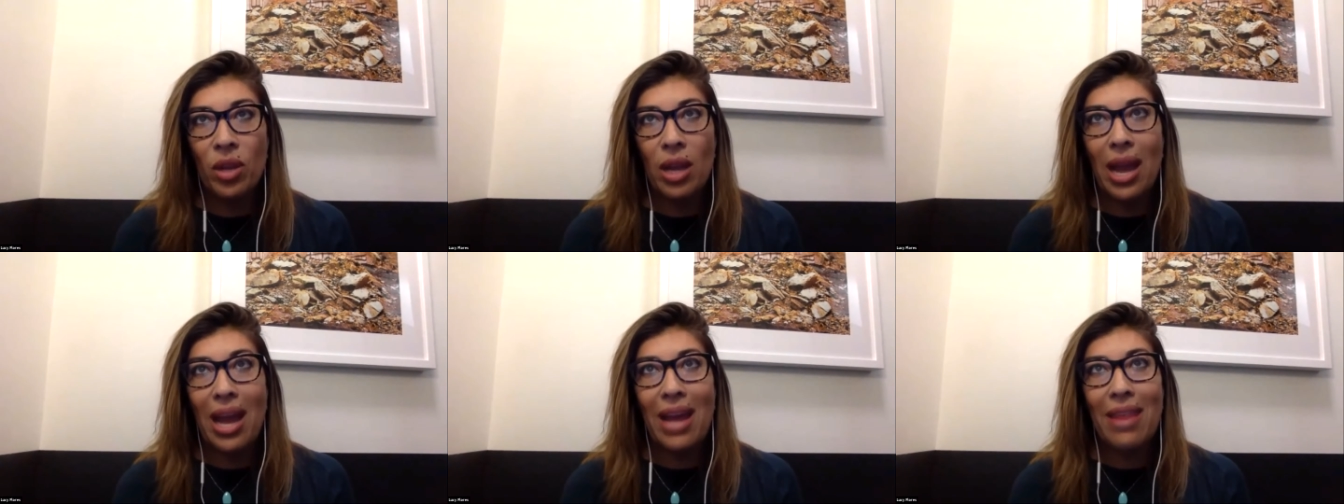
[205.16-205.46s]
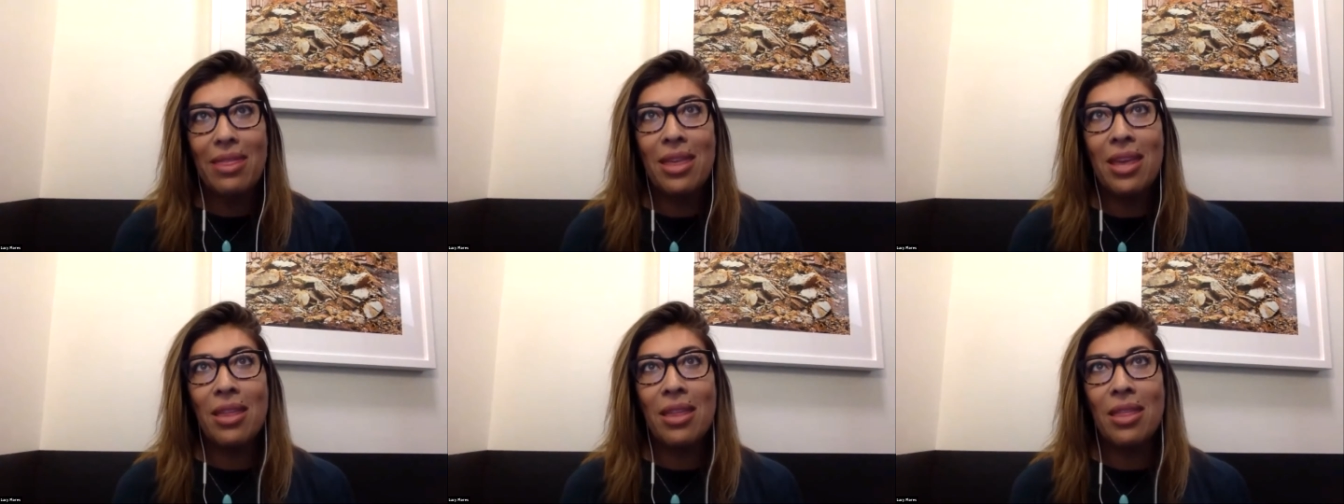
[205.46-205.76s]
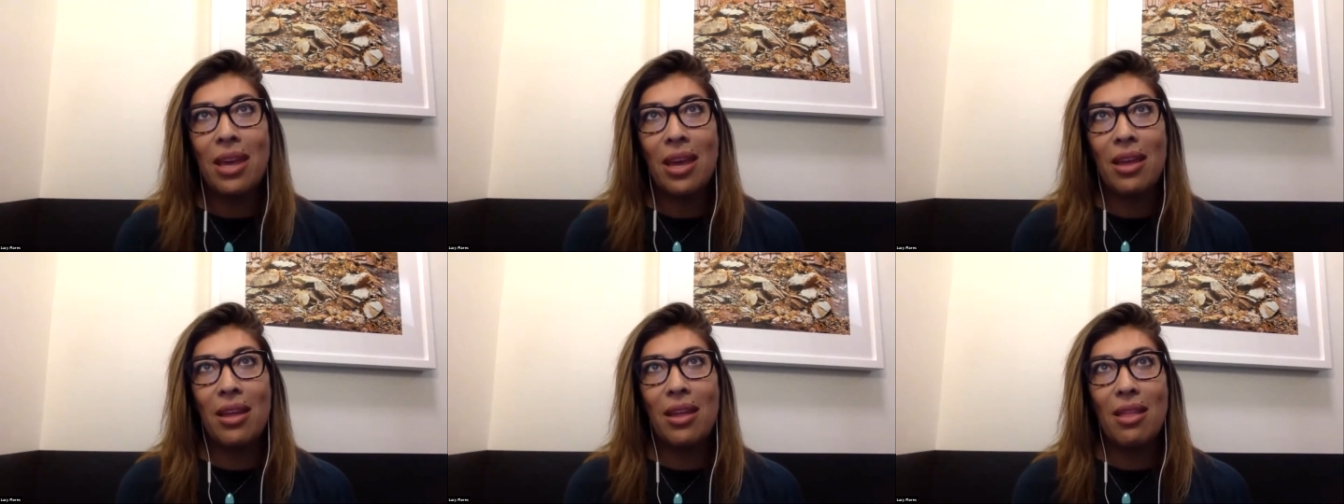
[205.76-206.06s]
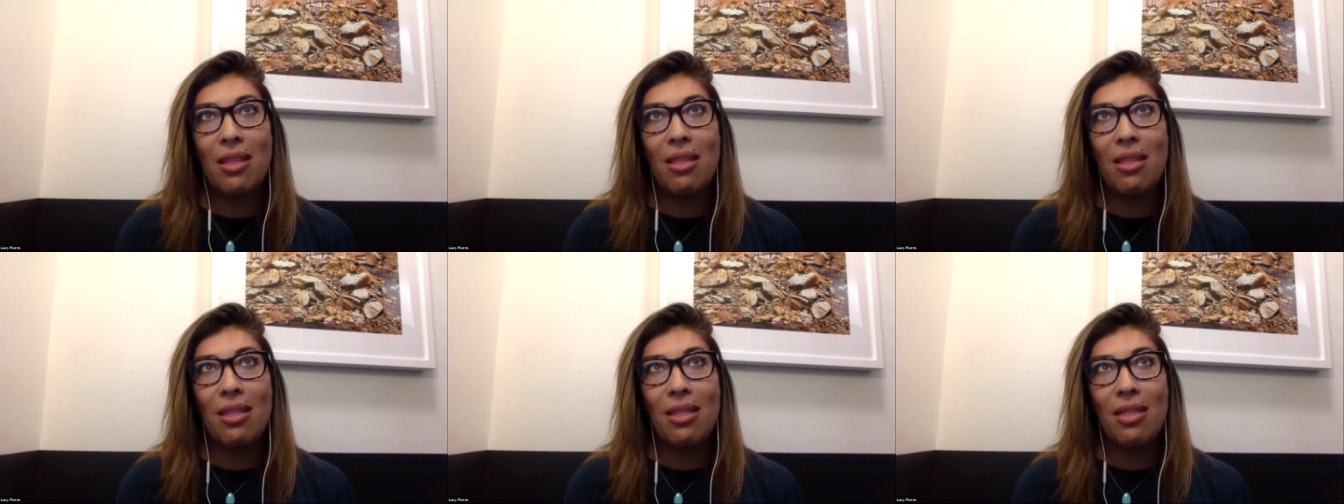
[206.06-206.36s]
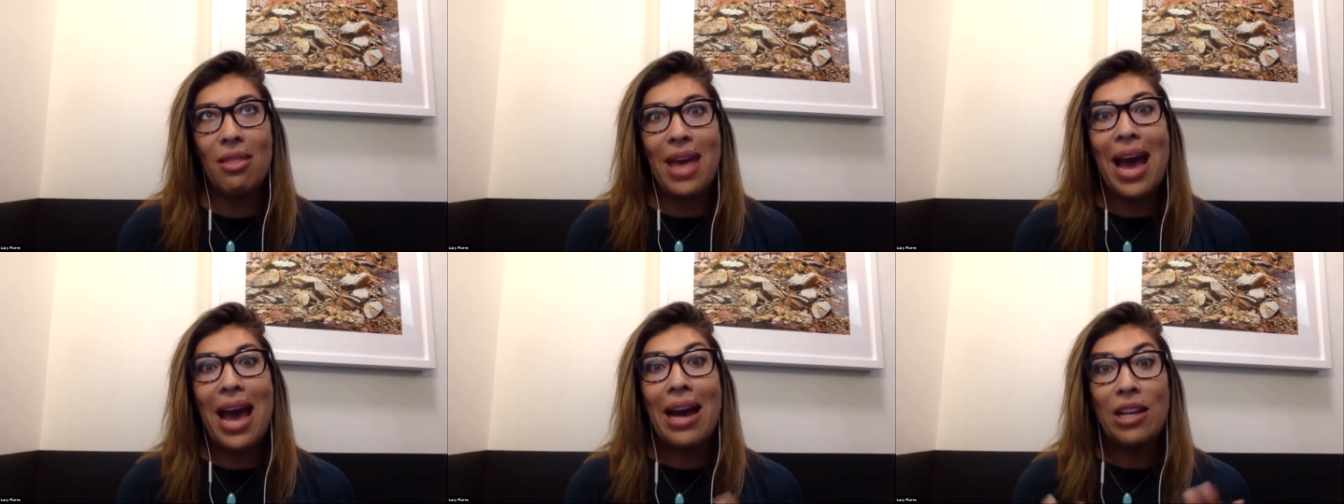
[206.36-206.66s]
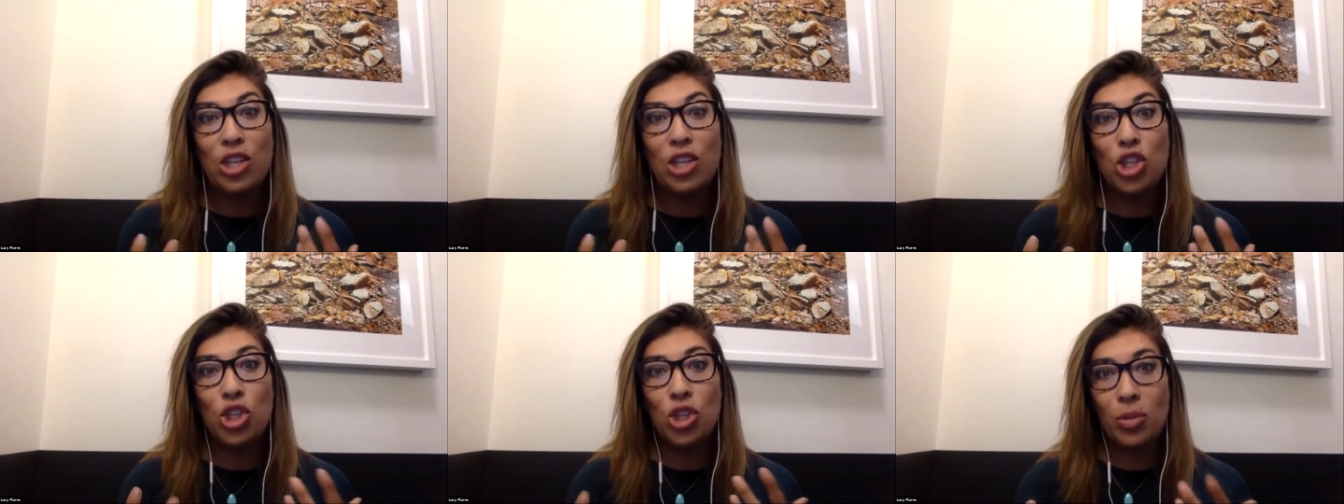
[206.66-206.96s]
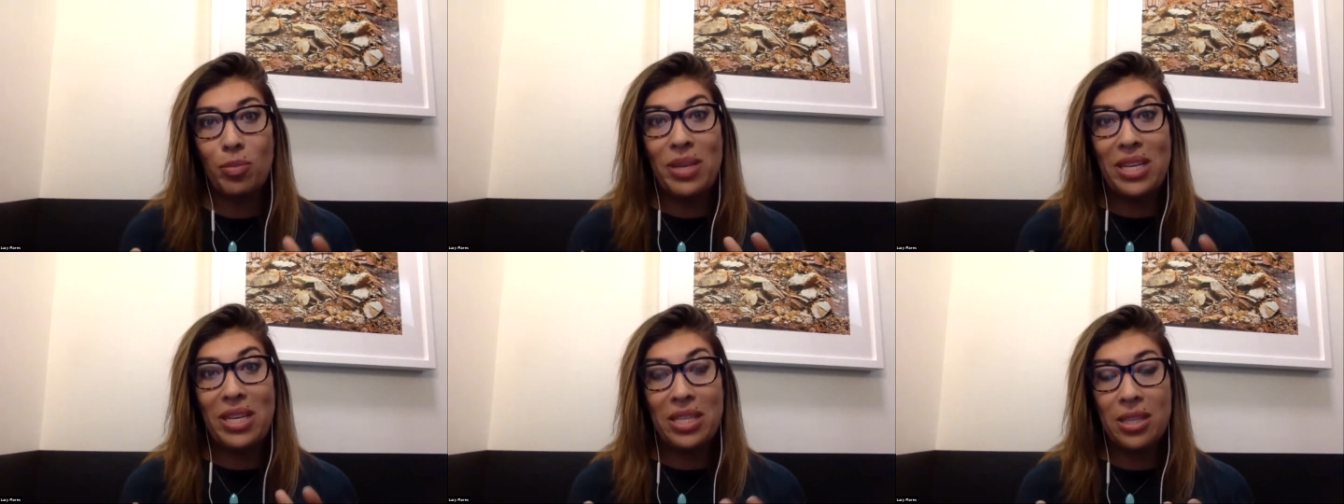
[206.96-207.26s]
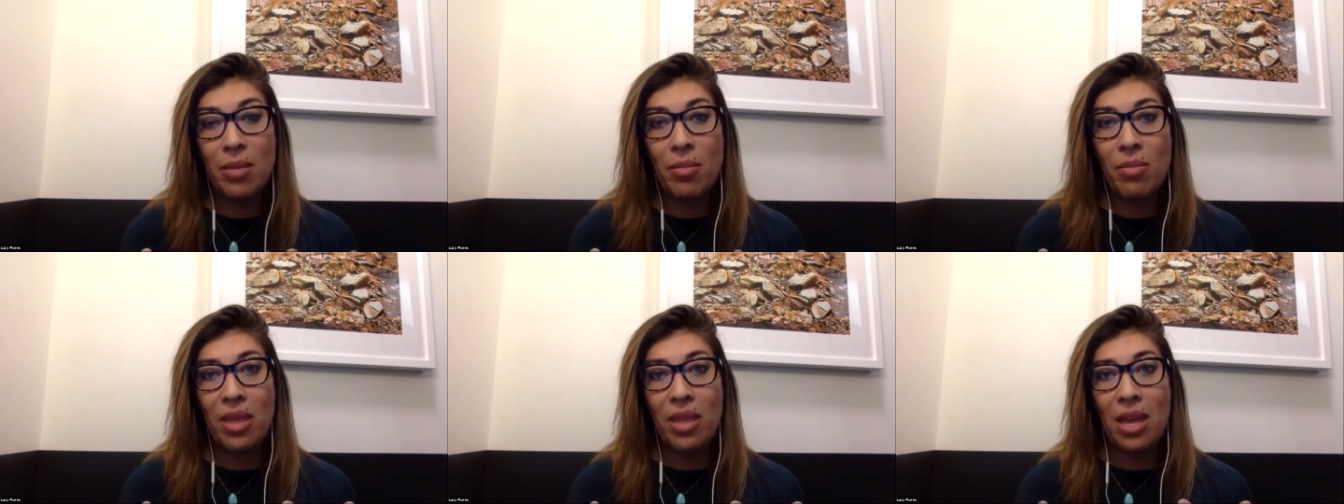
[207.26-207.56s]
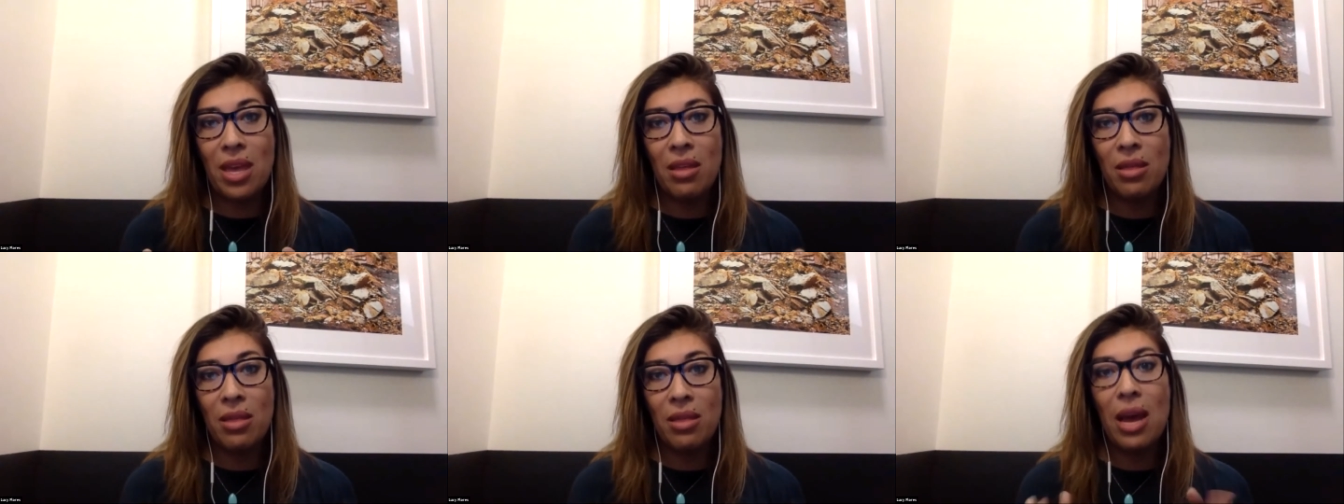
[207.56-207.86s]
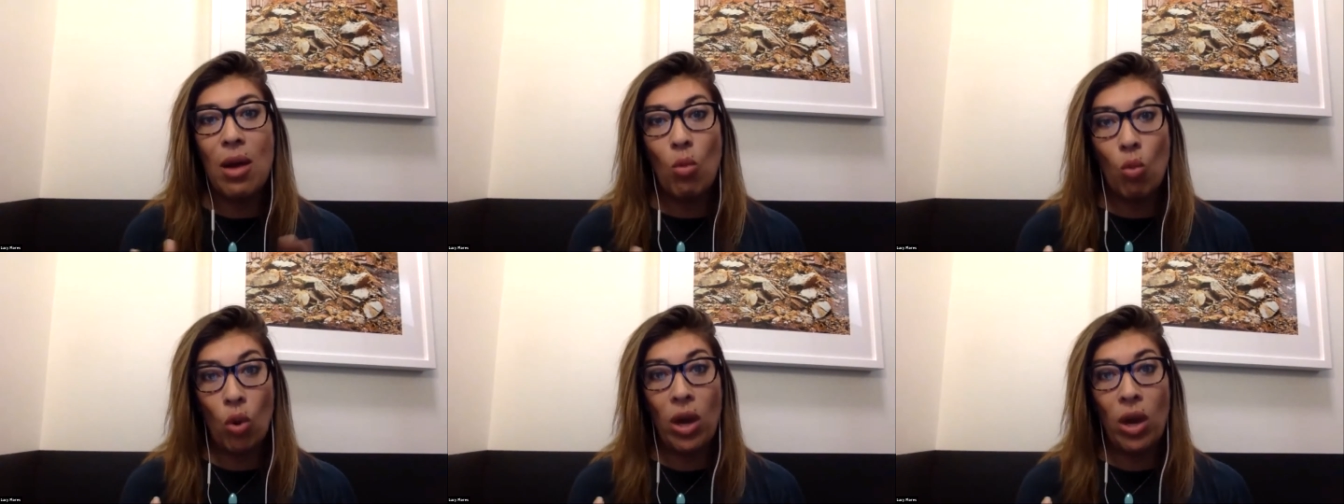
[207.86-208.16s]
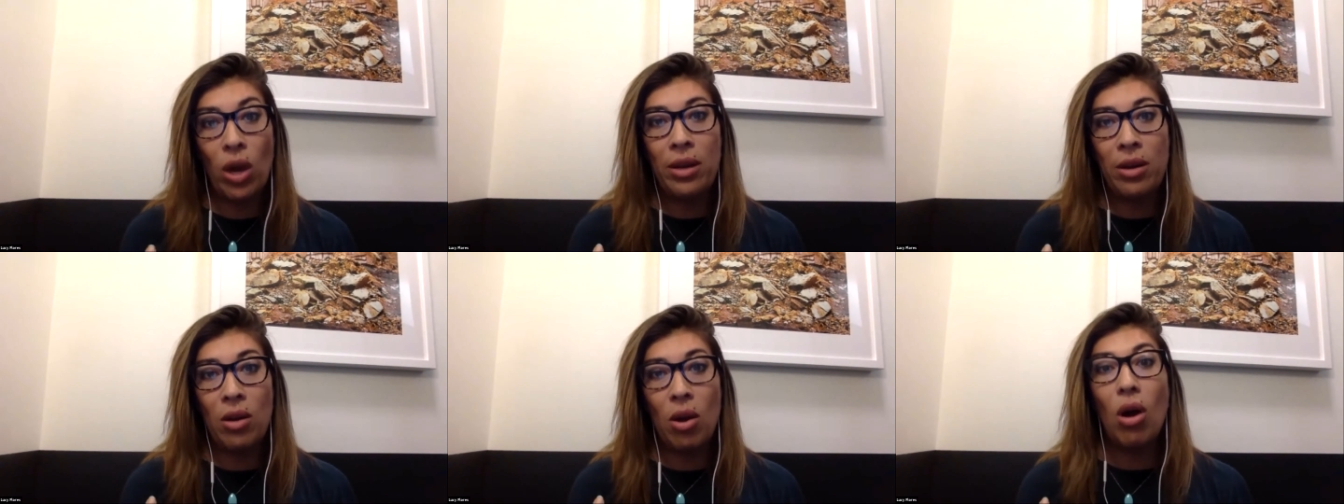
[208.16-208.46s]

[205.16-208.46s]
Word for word: I think that that should be something that one,